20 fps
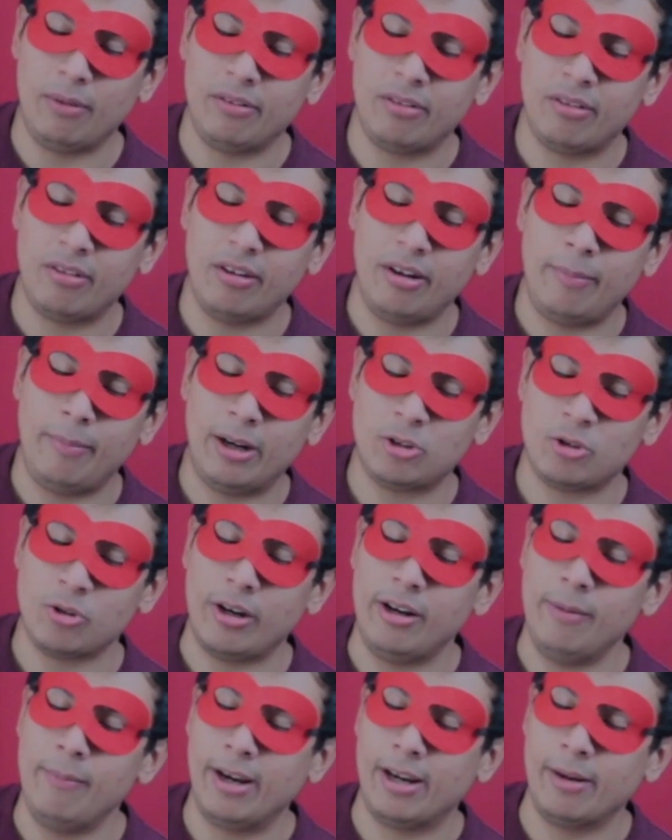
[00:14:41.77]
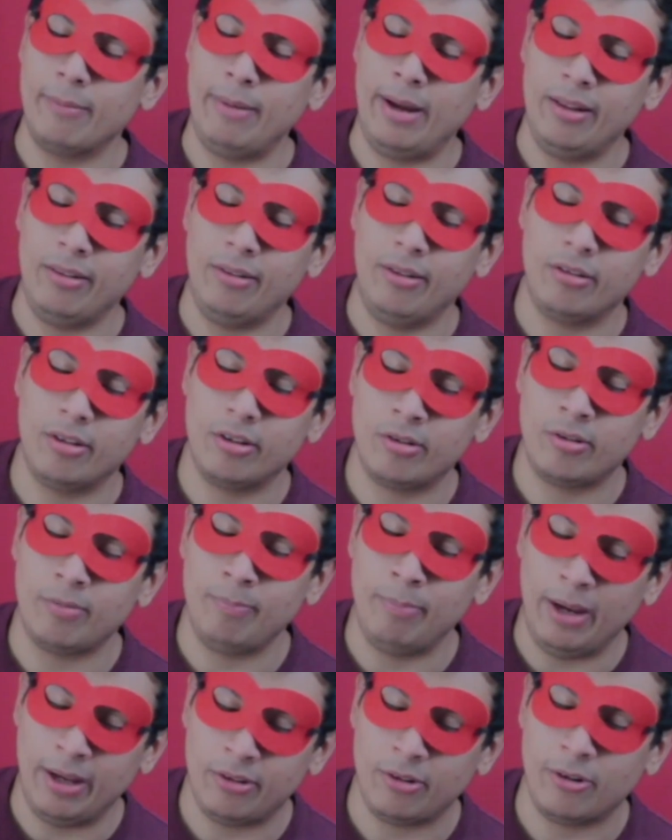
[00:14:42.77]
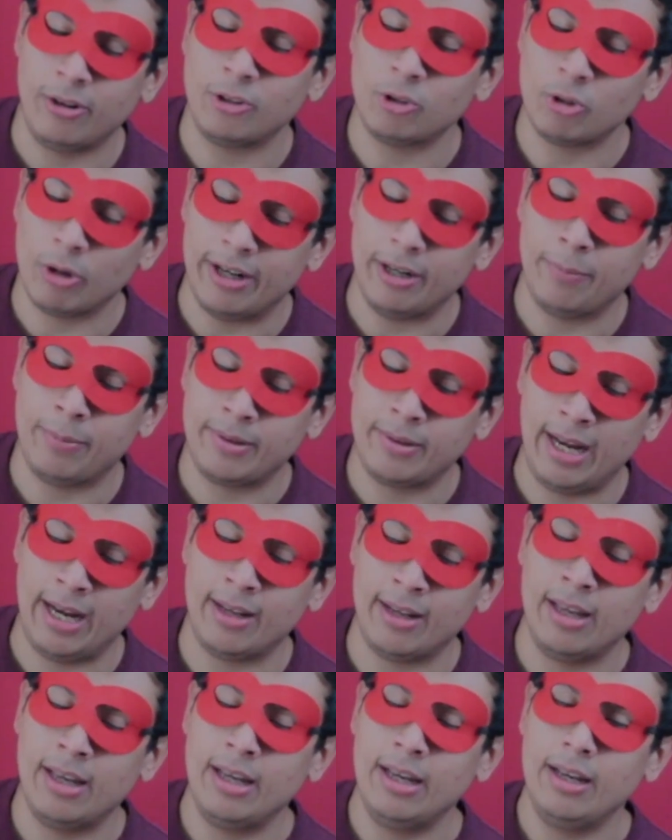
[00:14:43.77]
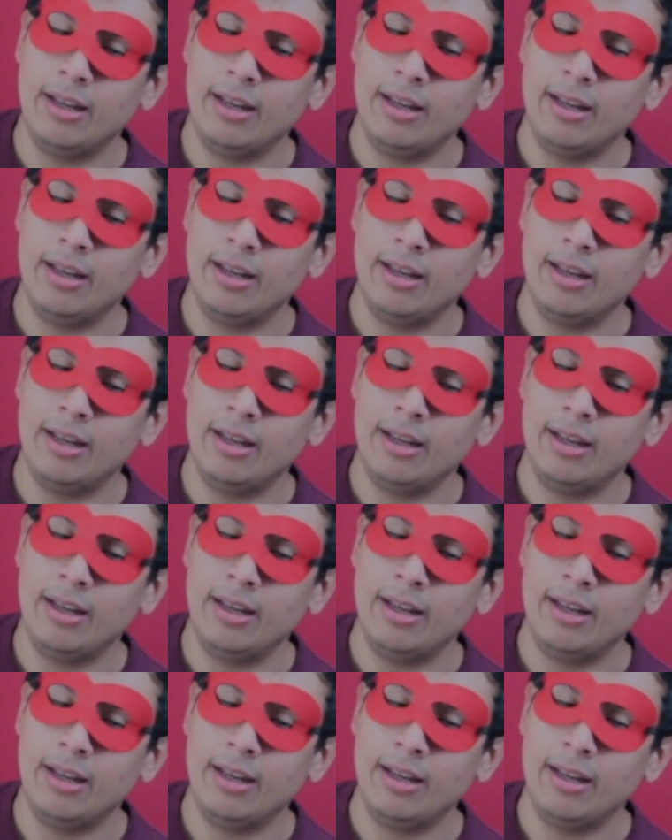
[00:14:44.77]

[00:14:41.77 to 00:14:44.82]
This isn't about trying to make amends. This is basically trying to protect